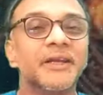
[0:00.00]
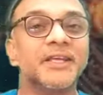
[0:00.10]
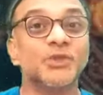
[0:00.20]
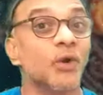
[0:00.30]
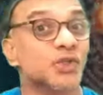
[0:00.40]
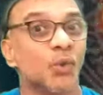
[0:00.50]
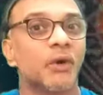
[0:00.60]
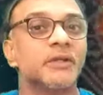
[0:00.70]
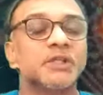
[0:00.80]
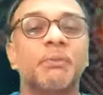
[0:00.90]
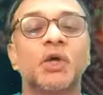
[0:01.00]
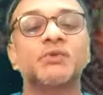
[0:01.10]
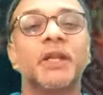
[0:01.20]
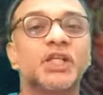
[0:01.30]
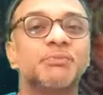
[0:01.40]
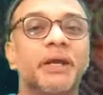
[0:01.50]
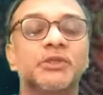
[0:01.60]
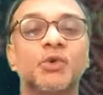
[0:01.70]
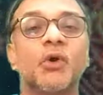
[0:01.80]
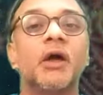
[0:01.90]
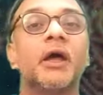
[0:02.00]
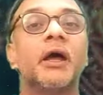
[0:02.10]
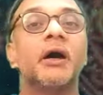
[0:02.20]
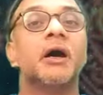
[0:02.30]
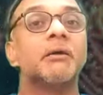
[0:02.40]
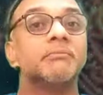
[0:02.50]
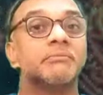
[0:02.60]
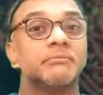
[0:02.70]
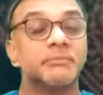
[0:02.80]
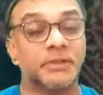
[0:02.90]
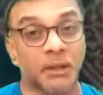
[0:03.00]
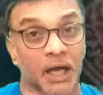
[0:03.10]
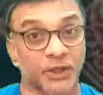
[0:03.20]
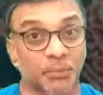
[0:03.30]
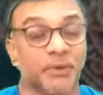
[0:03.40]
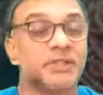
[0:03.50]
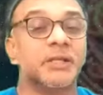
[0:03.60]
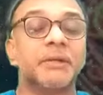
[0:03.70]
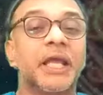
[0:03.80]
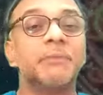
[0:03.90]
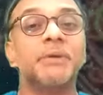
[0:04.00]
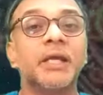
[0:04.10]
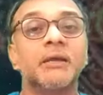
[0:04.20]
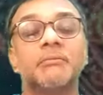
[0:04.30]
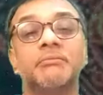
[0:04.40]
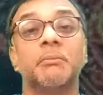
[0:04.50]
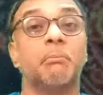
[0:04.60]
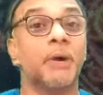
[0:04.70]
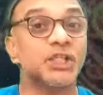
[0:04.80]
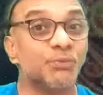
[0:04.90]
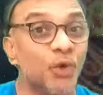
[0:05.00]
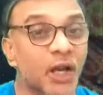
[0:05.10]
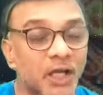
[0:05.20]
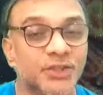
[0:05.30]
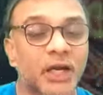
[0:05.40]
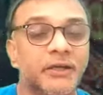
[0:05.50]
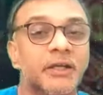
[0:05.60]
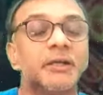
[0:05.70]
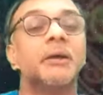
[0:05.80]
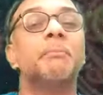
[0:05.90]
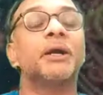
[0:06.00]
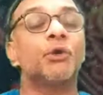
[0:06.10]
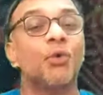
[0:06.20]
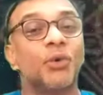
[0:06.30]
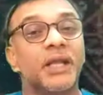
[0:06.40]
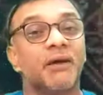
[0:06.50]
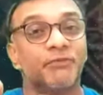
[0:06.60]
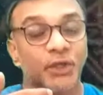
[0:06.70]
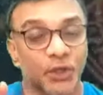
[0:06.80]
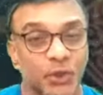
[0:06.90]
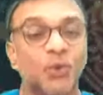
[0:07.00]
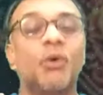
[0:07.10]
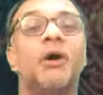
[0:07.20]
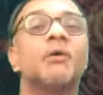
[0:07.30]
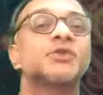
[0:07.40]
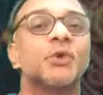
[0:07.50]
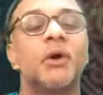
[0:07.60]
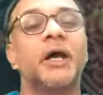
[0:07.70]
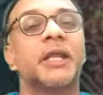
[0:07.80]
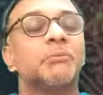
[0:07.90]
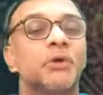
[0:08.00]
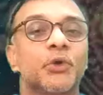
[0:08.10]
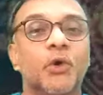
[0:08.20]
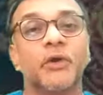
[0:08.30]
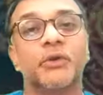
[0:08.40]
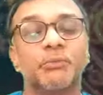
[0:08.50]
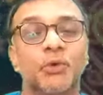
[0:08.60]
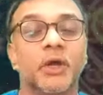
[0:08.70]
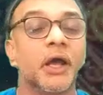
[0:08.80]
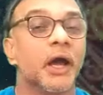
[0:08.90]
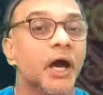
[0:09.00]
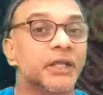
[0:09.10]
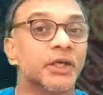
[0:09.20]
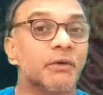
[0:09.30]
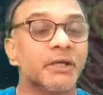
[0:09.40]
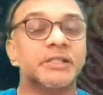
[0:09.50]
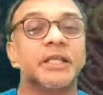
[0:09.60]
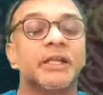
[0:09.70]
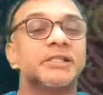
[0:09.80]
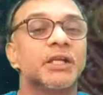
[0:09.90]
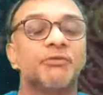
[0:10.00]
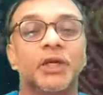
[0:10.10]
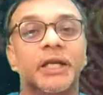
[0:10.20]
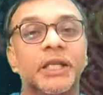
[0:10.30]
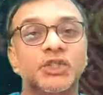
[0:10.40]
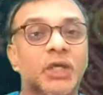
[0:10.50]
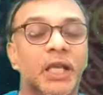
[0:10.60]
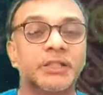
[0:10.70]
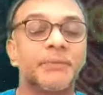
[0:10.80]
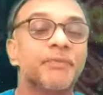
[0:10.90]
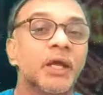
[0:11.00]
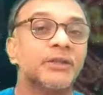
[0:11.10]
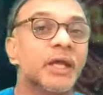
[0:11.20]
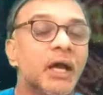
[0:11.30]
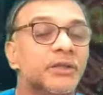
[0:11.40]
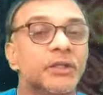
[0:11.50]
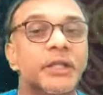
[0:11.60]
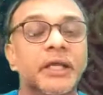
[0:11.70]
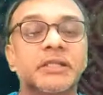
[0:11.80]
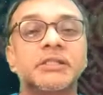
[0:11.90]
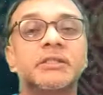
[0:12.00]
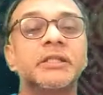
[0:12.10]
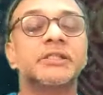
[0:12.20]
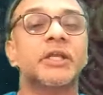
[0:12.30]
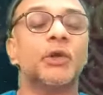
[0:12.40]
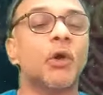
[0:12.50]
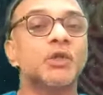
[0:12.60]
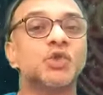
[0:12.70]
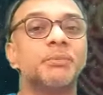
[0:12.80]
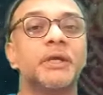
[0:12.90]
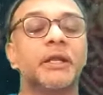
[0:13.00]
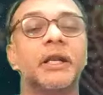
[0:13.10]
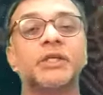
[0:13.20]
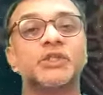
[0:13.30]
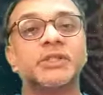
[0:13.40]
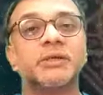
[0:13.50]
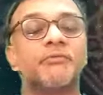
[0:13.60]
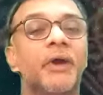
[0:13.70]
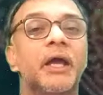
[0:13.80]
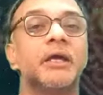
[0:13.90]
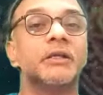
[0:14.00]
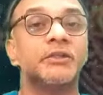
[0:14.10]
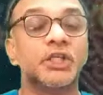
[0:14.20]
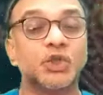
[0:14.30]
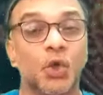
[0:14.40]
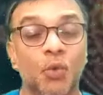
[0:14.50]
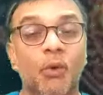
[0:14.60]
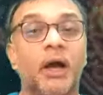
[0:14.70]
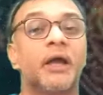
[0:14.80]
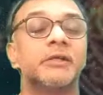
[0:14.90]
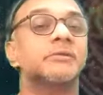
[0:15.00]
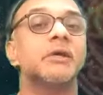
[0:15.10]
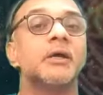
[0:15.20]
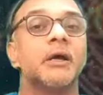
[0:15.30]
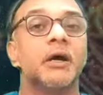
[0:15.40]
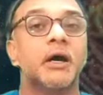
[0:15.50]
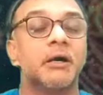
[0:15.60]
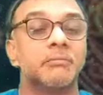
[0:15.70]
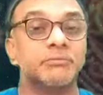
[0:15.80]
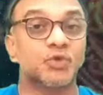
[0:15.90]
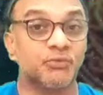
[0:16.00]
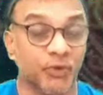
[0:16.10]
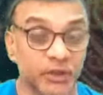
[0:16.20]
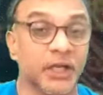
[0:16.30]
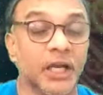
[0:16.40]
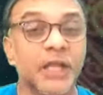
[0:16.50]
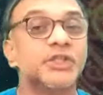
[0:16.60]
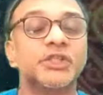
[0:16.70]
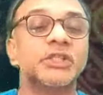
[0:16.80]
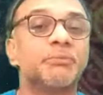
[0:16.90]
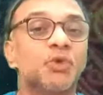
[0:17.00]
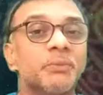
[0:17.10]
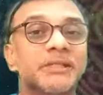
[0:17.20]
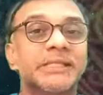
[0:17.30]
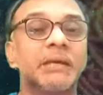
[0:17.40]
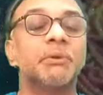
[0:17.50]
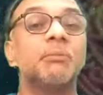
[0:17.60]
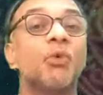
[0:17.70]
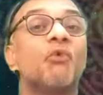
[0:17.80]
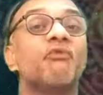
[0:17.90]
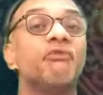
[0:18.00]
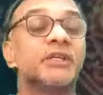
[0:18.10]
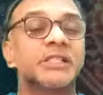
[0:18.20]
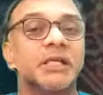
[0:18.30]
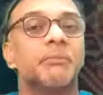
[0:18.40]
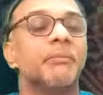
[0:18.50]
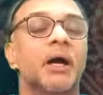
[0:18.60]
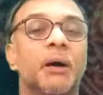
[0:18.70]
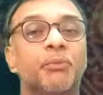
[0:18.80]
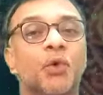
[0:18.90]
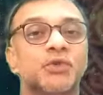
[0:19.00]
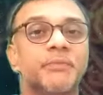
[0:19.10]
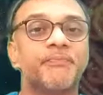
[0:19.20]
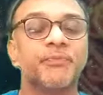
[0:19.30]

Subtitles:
is also what the spouse will expect. So the other person can be much more large hearted, but only after you also are able to contribute. Otherwise, there is definitely a challenge. The other thing is, this can also be a relationship where this requires for the relationship to be stable, more wisdom approach,